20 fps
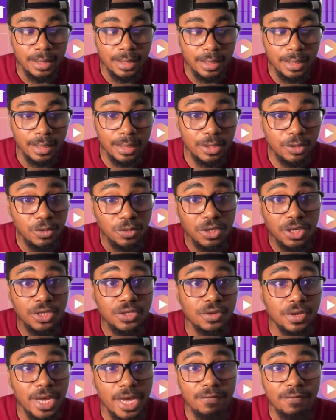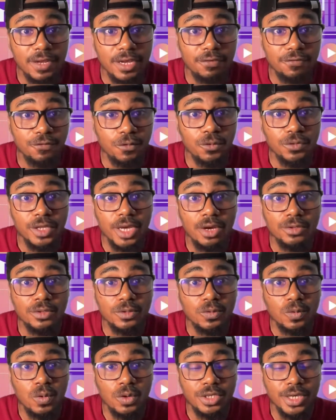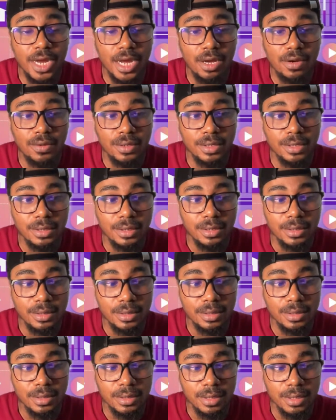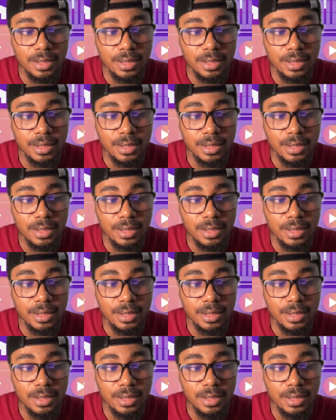you need to have like 4,000 watch hours.